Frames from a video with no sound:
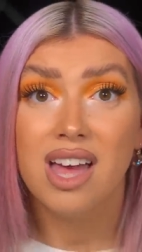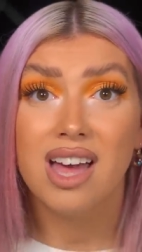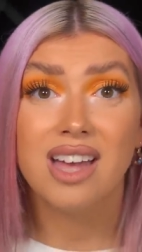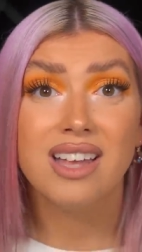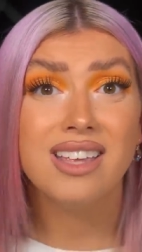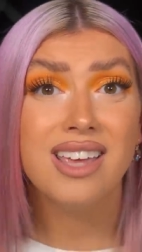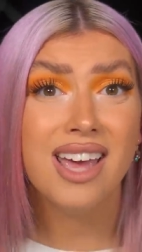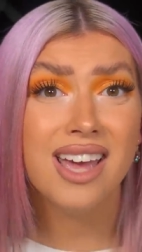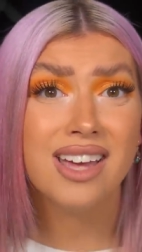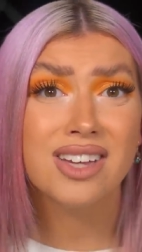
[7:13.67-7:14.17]

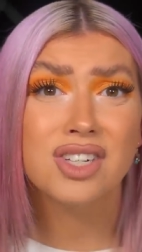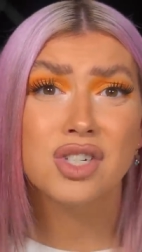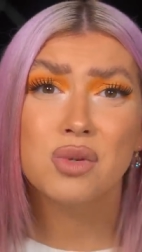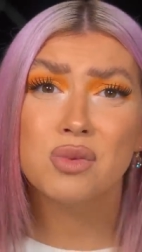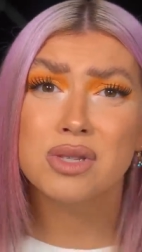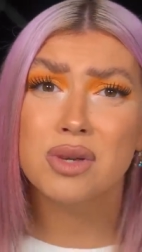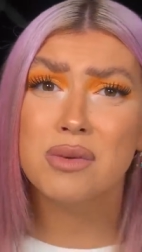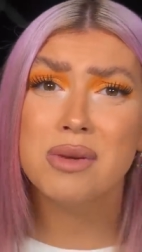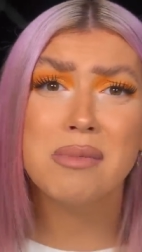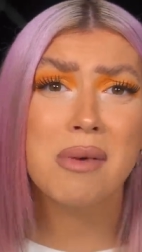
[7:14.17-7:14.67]
and yeah, she
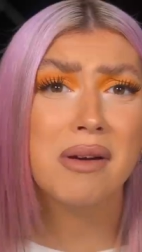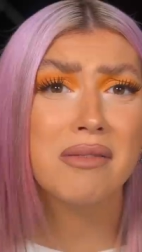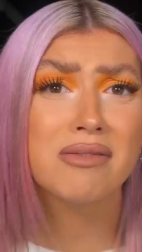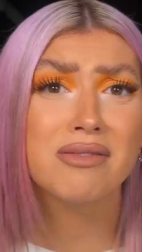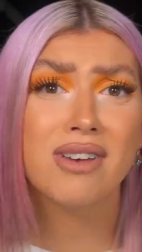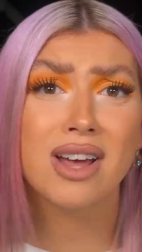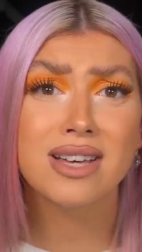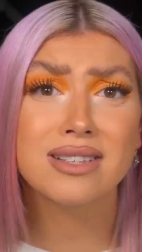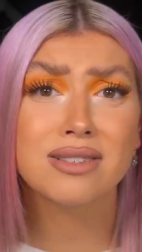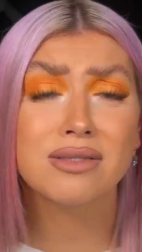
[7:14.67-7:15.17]
was a wee bit
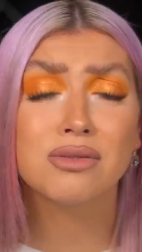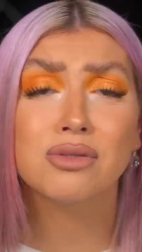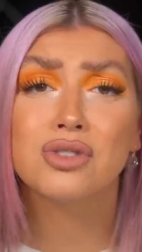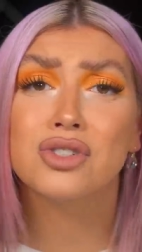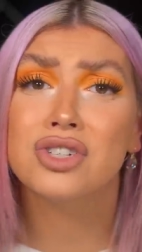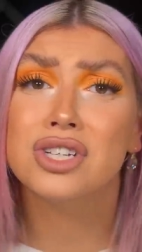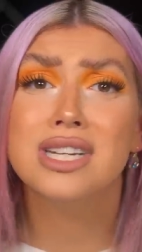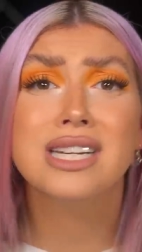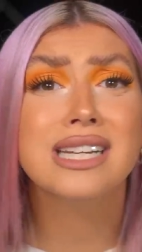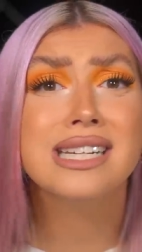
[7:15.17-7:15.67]
frazzled.
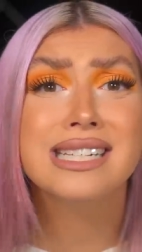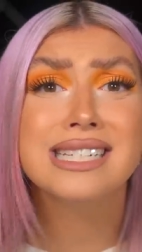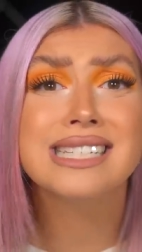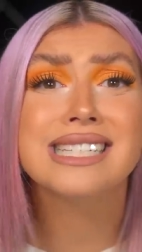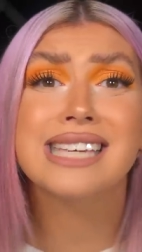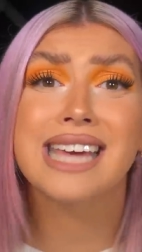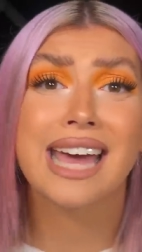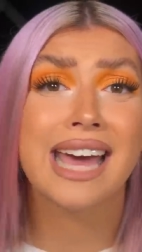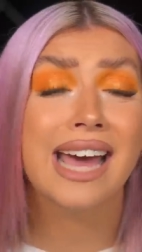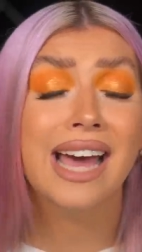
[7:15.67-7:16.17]
She needed to
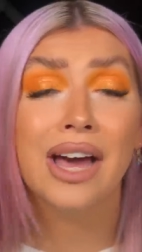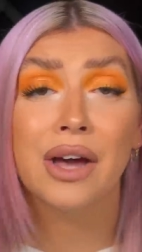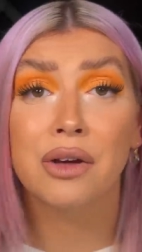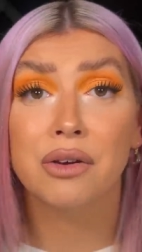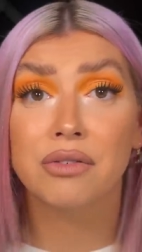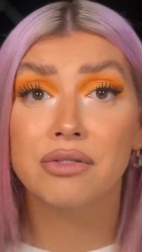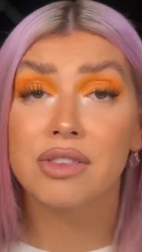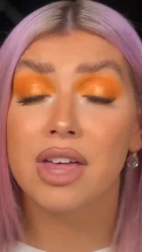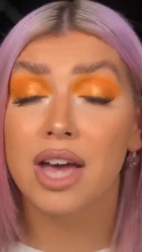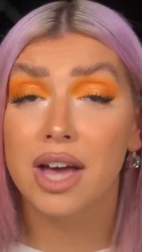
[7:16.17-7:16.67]
get out
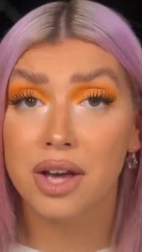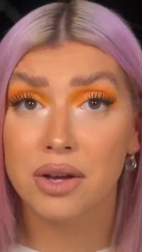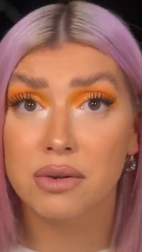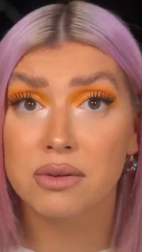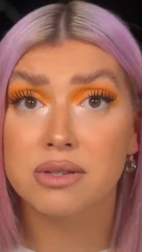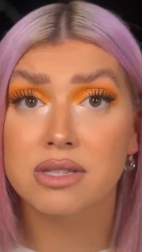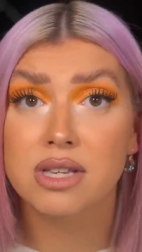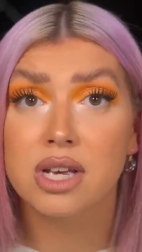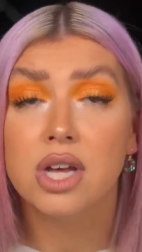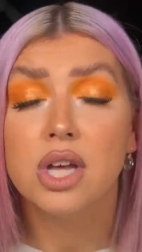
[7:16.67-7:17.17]
of the
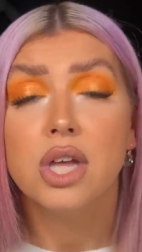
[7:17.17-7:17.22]
house.